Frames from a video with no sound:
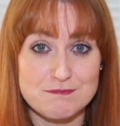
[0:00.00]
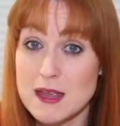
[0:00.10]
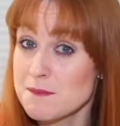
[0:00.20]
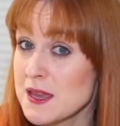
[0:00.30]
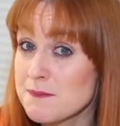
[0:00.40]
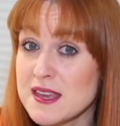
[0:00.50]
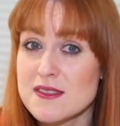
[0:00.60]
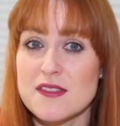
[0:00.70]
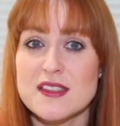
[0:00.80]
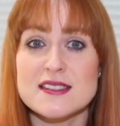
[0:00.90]
It may be
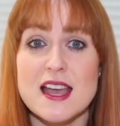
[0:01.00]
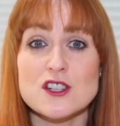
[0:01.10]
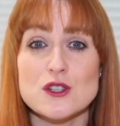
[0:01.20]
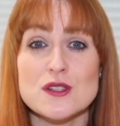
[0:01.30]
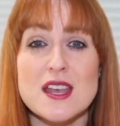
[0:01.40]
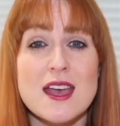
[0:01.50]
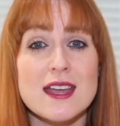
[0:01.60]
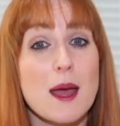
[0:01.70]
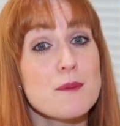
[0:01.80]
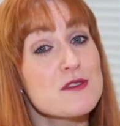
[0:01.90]
that these issues
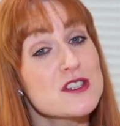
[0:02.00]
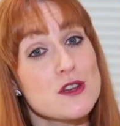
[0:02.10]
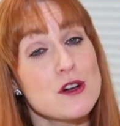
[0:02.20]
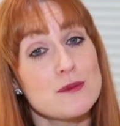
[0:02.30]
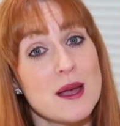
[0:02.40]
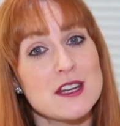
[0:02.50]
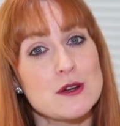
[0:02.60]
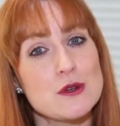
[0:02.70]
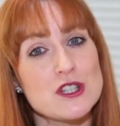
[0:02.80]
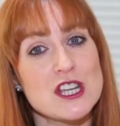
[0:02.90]
can be resolved by
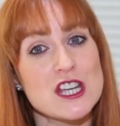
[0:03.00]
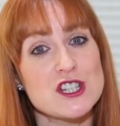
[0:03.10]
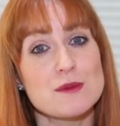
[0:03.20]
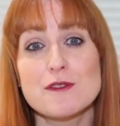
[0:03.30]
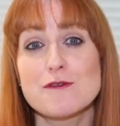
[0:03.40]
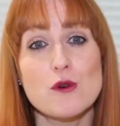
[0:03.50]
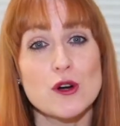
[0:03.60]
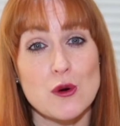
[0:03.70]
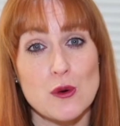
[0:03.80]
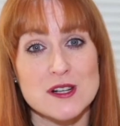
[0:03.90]
negotiation before
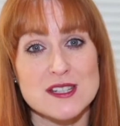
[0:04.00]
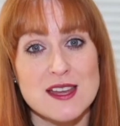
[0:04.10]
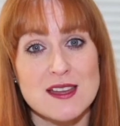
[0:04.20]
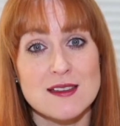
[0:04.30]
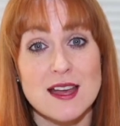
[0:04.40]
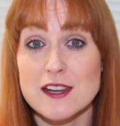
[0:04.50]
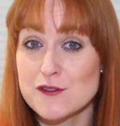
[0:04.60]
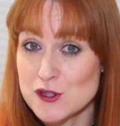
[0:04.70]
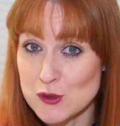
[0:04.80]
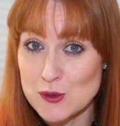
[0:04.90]
court, and if
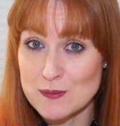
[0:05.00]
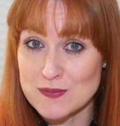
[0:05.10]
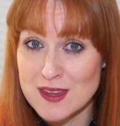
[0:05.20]
so,